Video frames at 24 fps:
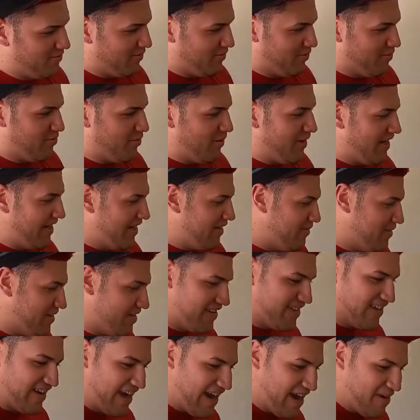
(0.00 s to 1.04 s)
waiting
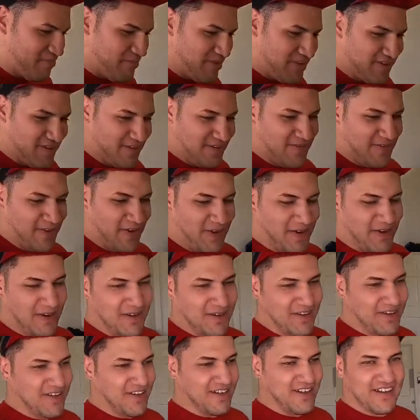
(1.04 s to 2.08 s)
with their cameras and
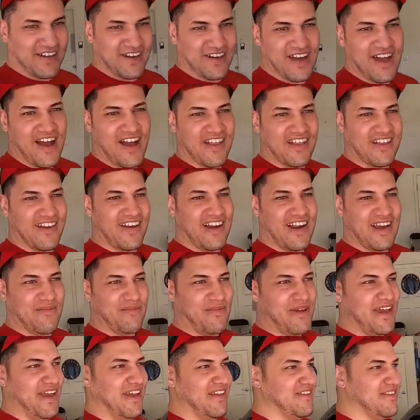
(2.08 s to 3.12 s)
photos, they're, they're gone. They're like,
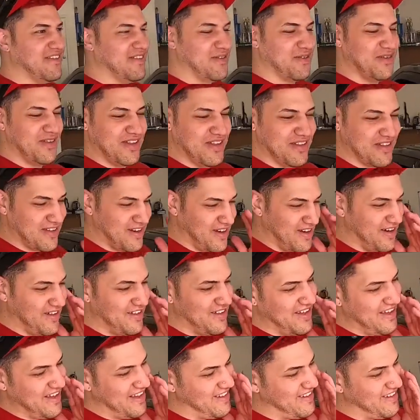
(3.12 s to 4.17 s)
man, screw this car.
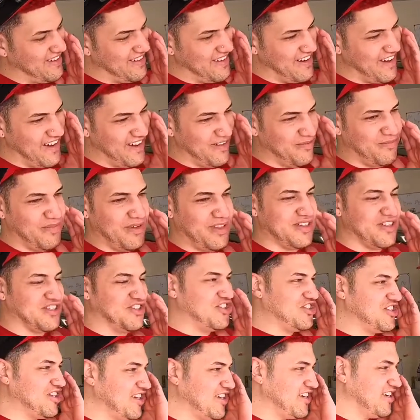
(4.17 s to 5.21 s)
It's not going to turn on, piece of
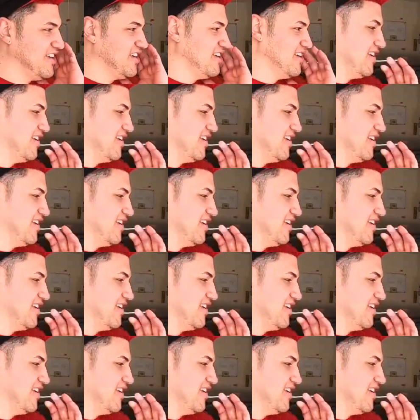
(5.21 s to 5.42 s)
shit.